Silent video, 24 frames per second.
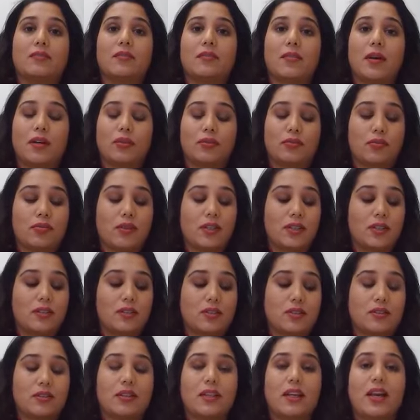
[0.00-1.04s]
mouth
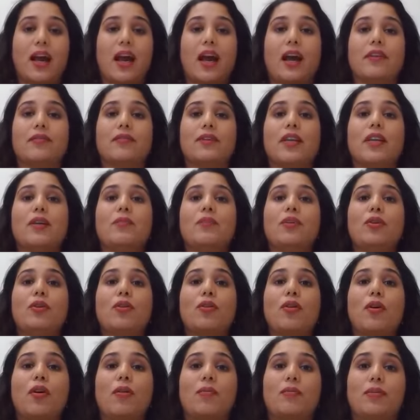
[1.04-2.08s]
region, they have
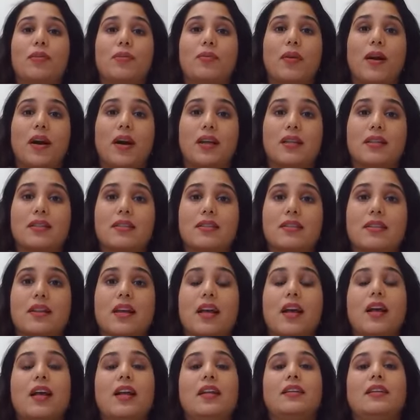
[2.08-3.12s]
immunocompromised,
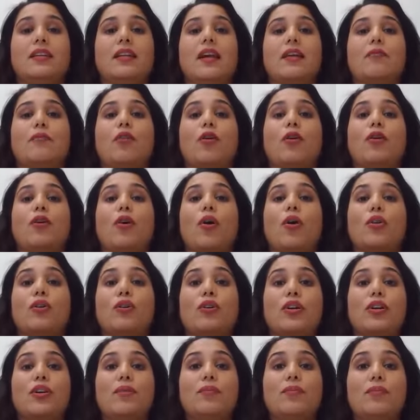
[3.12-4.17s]
they've got
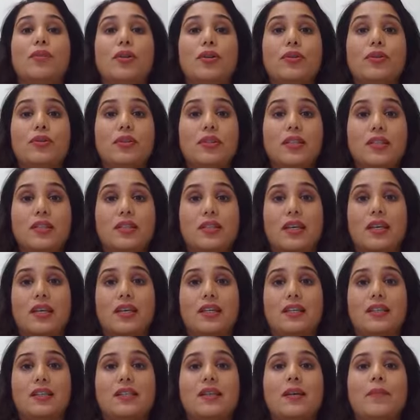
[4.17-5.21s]
autoimmune
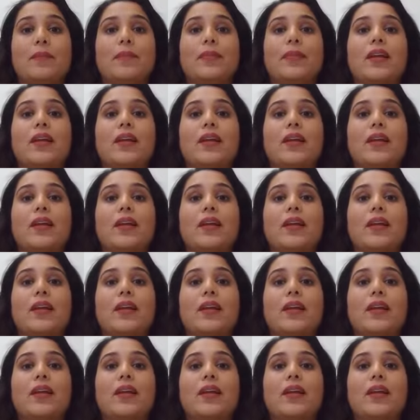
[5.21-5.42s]
disease.